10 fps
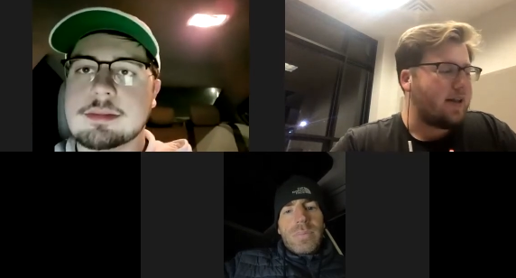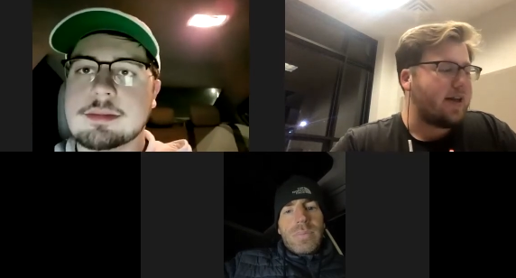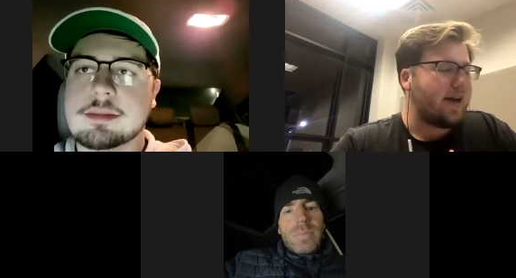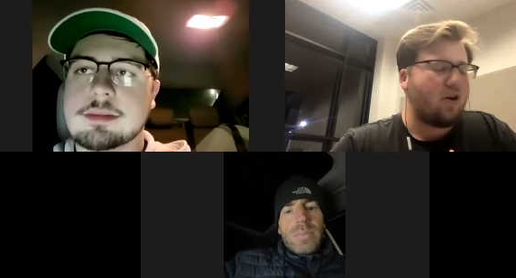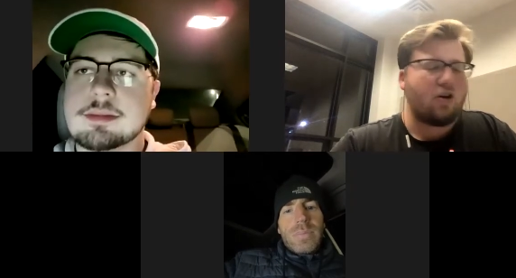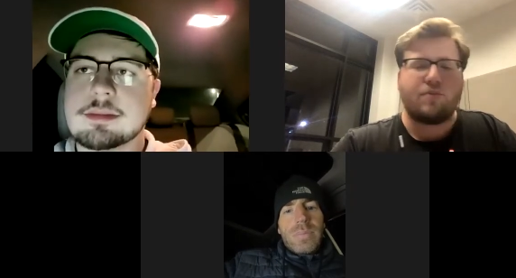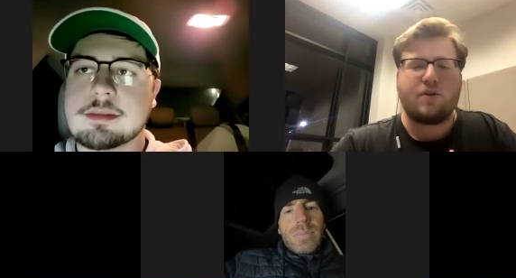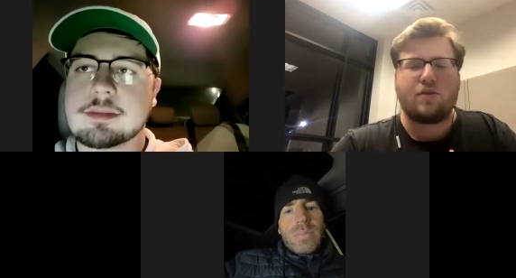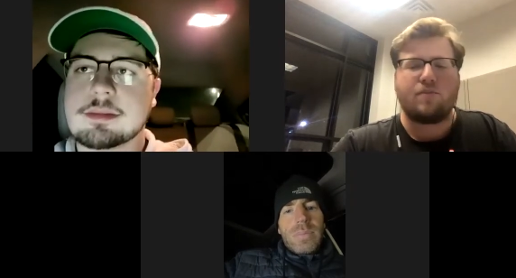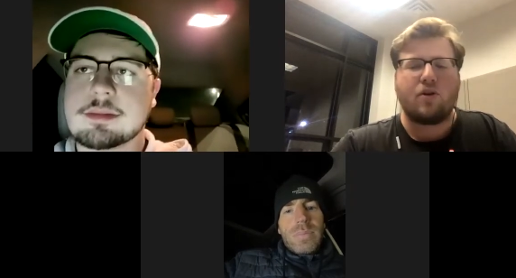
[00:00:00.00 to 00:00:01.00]
Speaker 1: then you got
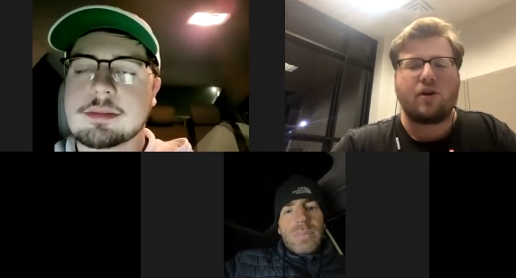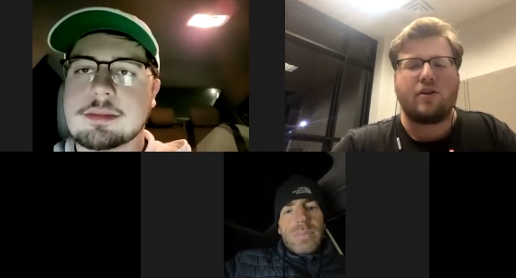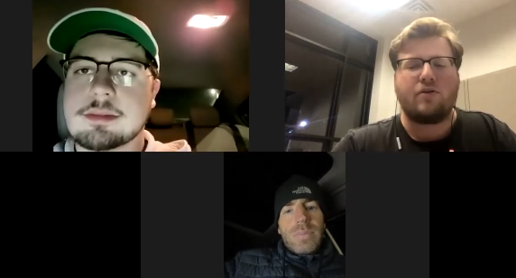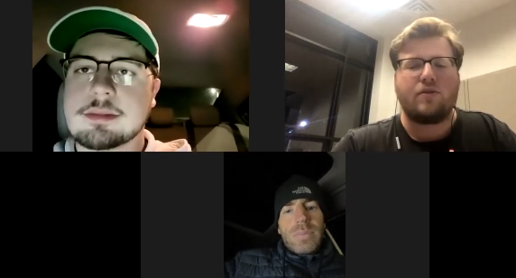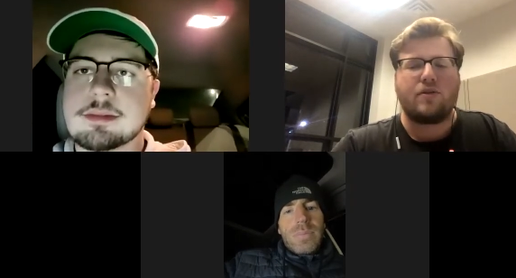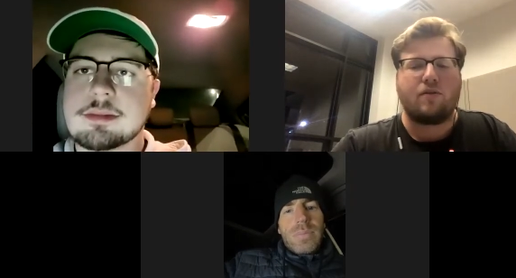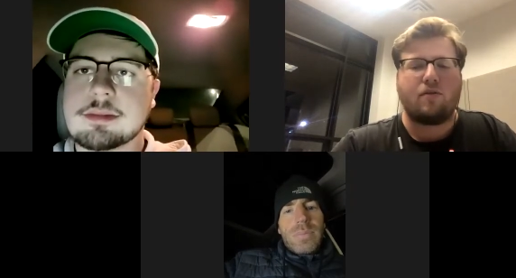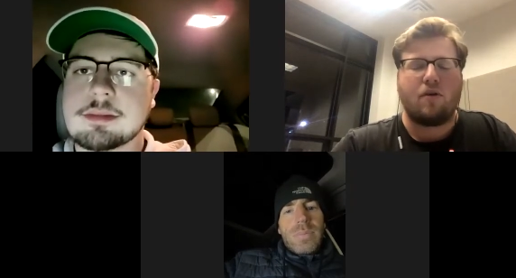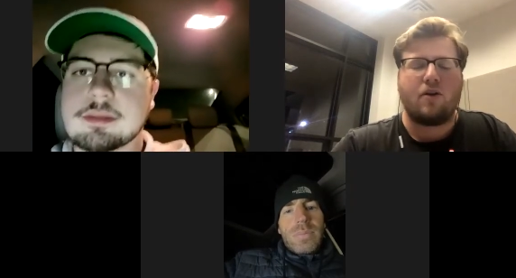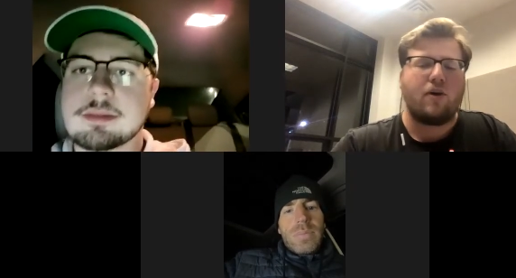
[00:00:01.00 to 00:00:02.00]
Archbishop Bergan, who's the
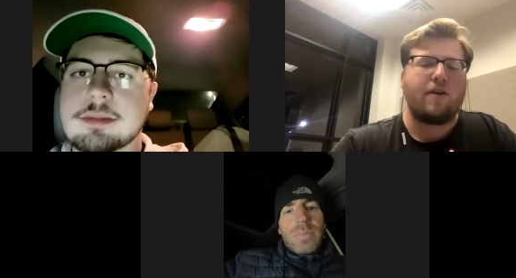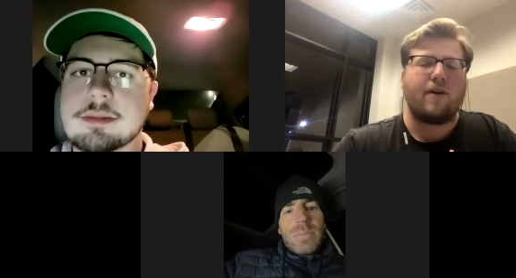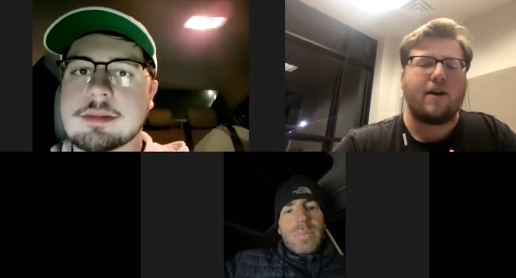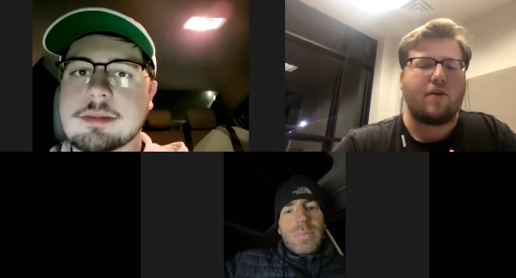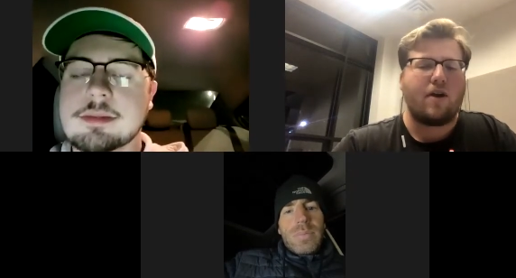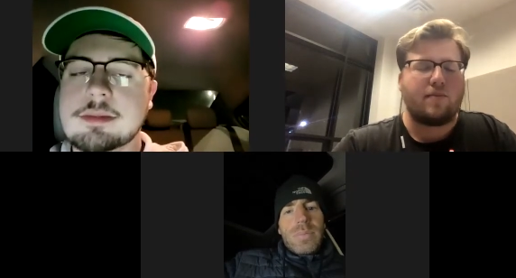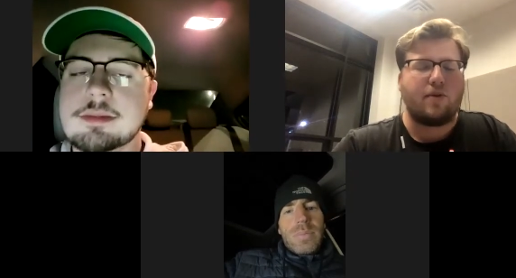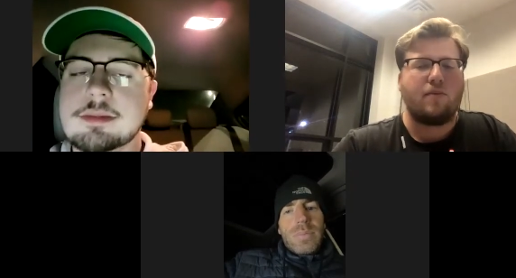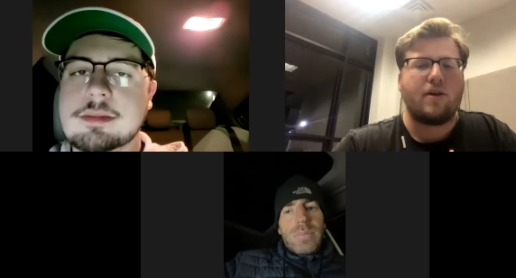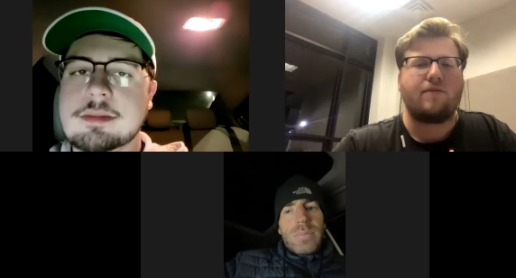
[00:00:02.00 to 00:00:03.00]
runaway favorite at the
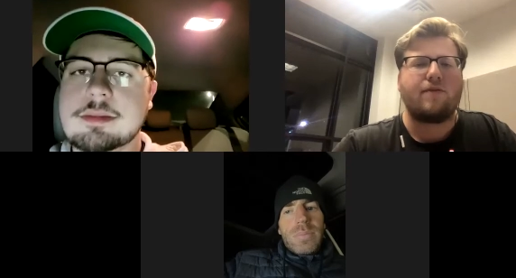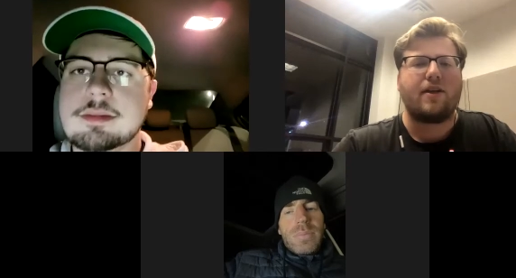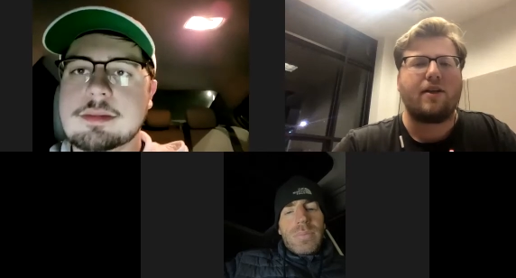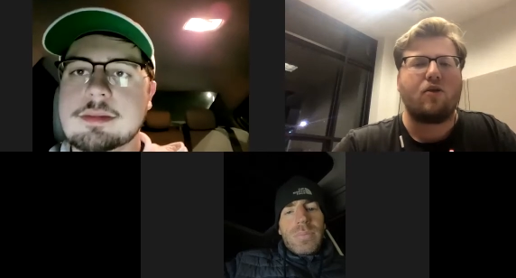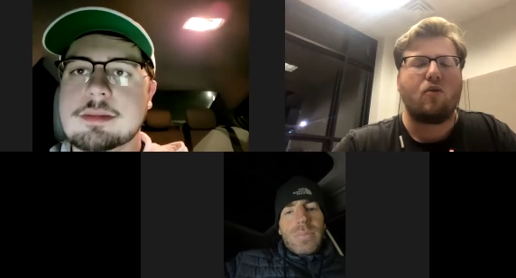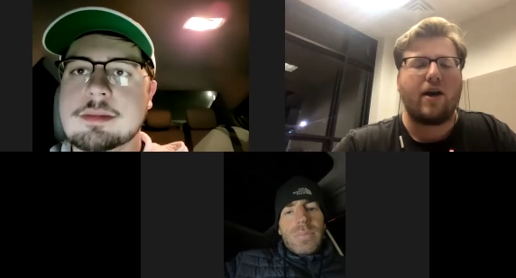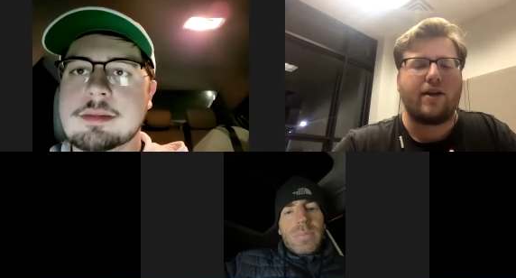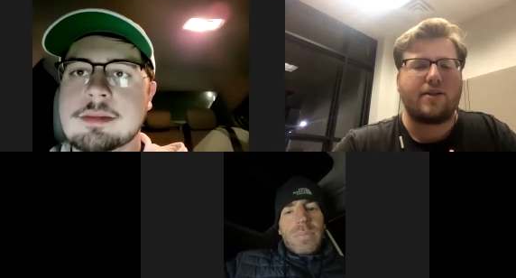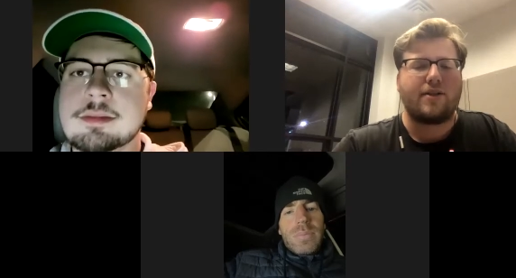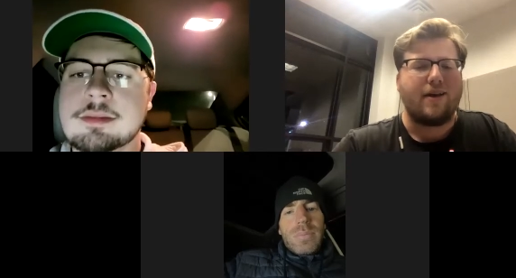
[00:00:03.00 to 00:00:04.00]
moment, defeating
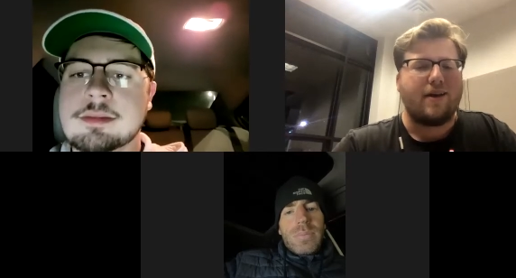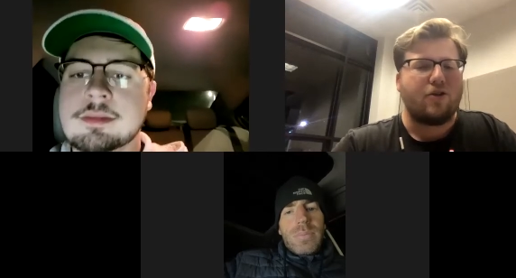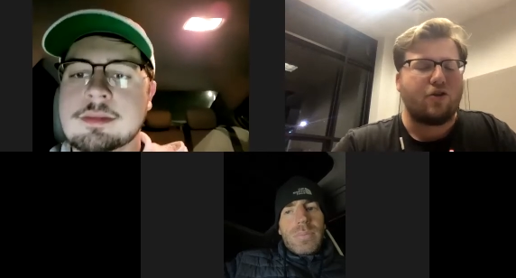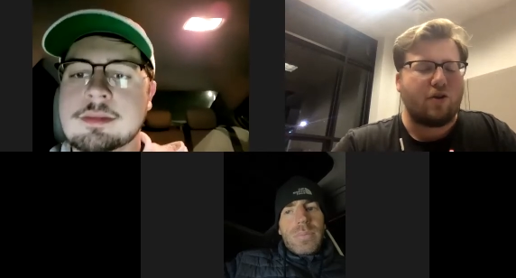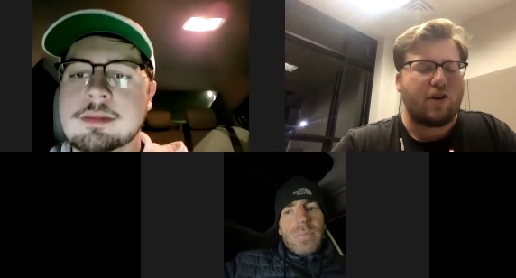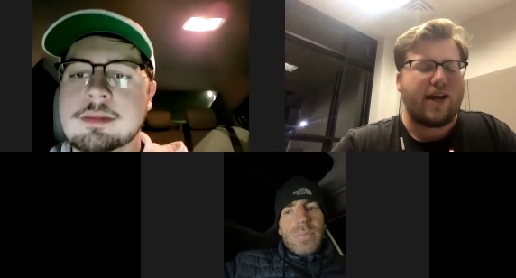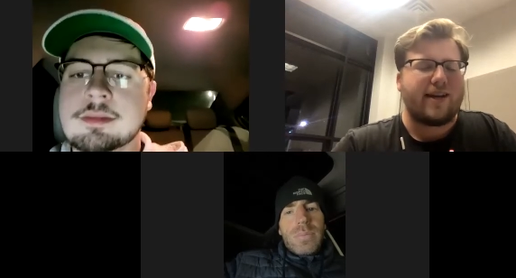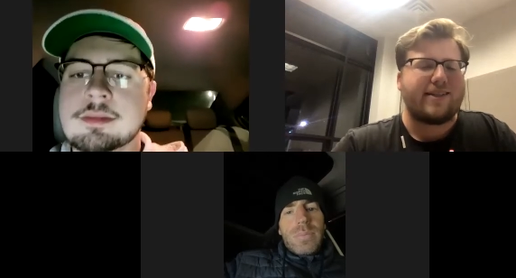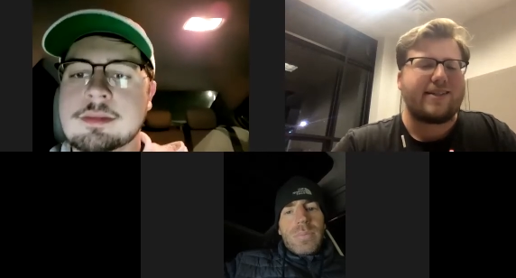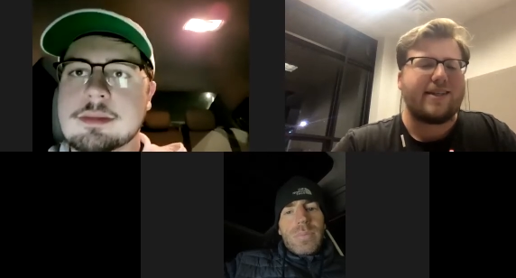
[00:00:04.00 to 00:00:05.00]
Aquinas
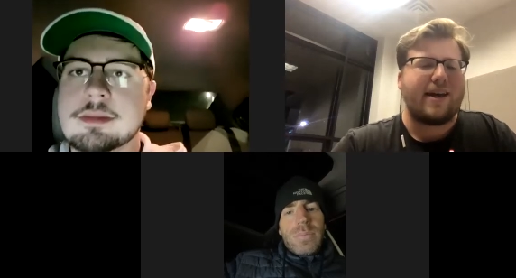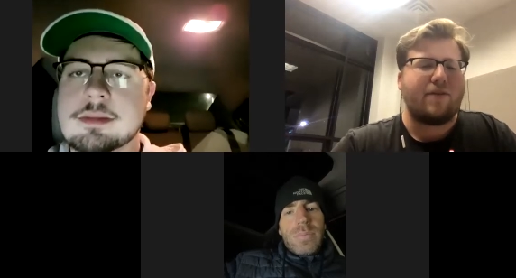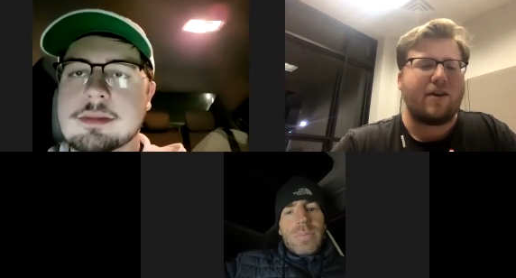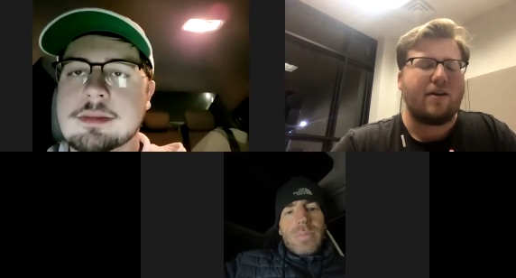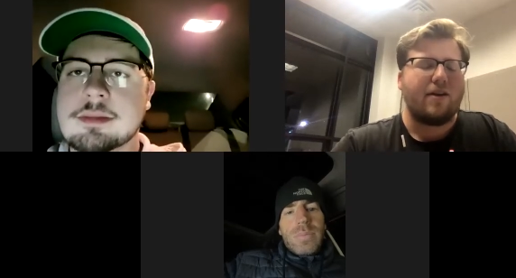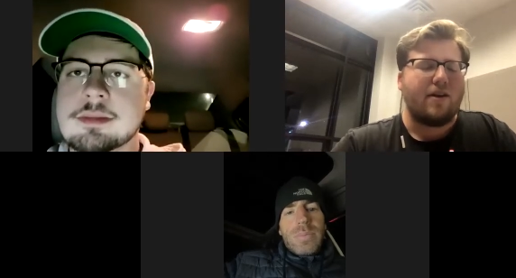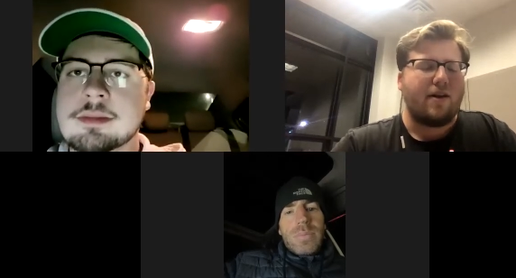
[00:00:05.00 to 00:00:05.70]
38 to 7.